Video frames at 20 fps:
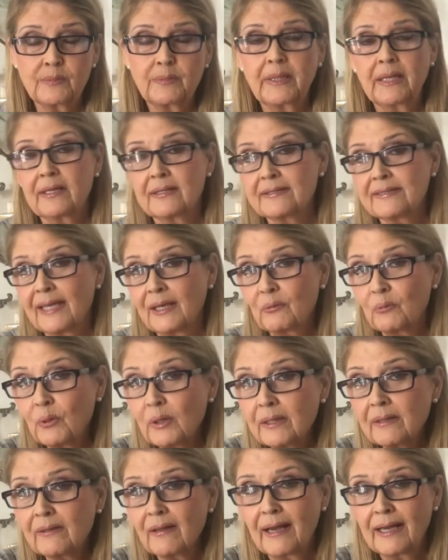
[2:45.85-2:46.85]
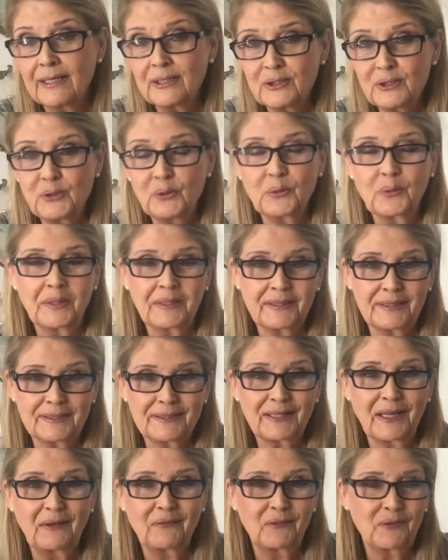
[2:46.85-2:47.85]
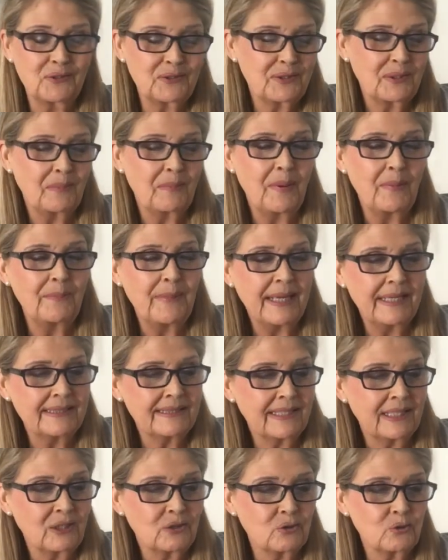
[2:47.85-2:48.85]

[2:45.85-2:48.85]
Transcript: because they realize you can discover some amazing